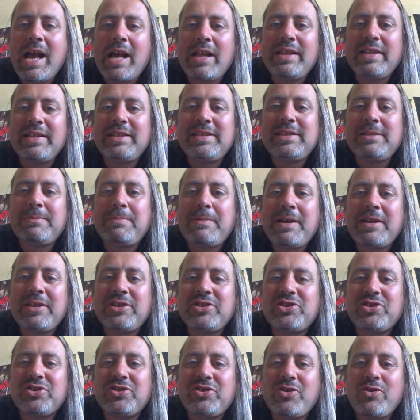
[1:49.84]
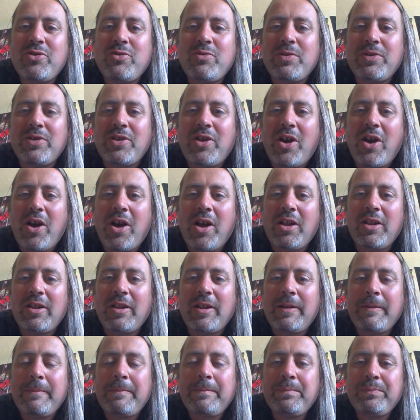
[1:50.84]
This is about a school in
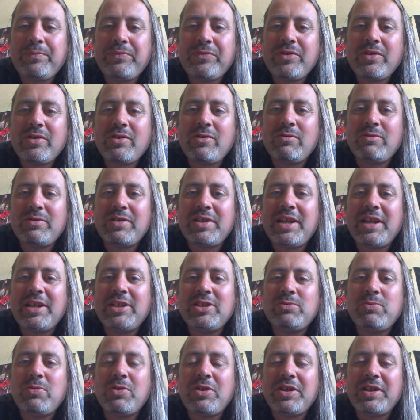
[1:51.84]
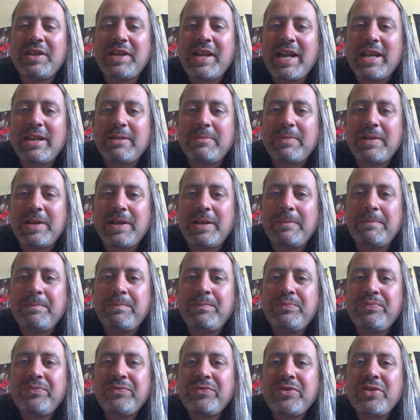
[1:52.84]
Hull, Kingswood Academy,
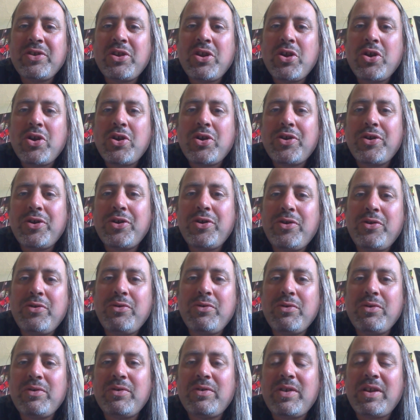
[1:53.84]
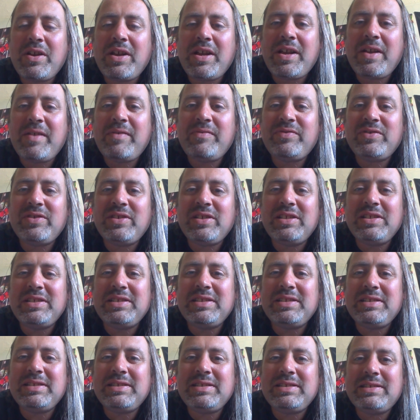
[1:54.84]
who have
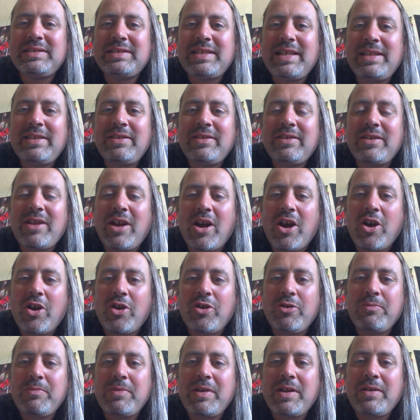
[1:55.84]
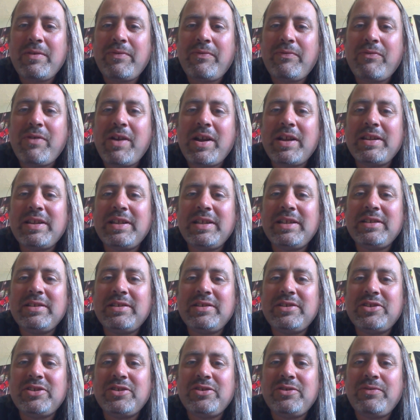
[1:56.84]
sent home and are
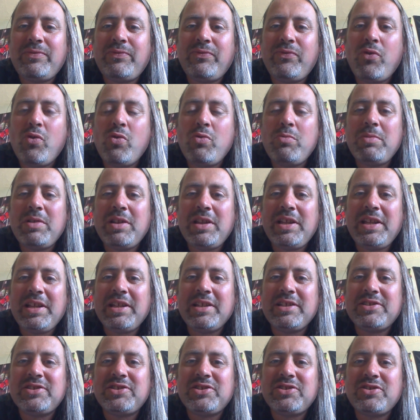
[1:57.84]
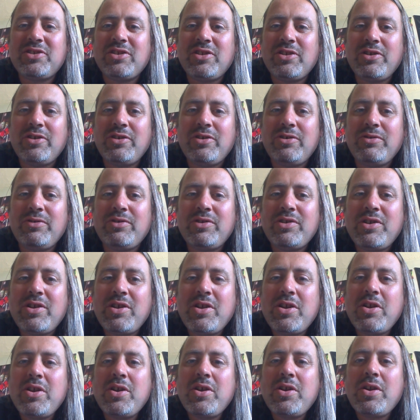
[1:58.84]
threatening to formally exclude
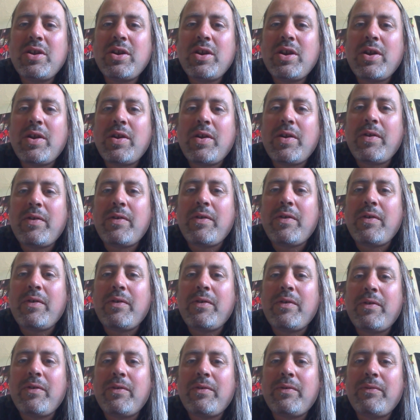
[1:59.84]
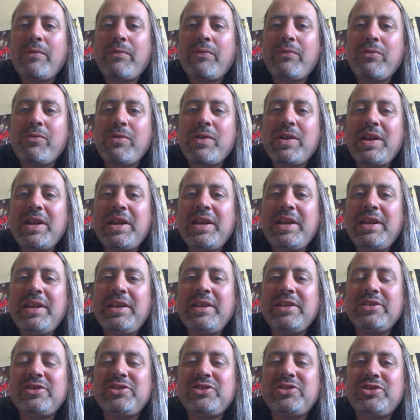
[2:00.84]

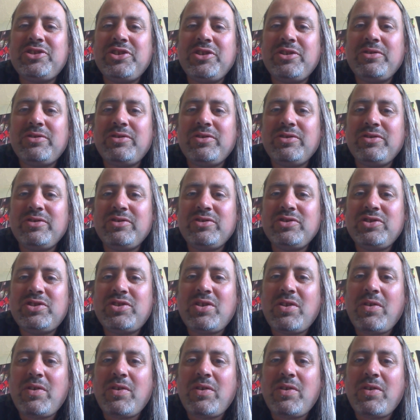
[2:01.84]
3 students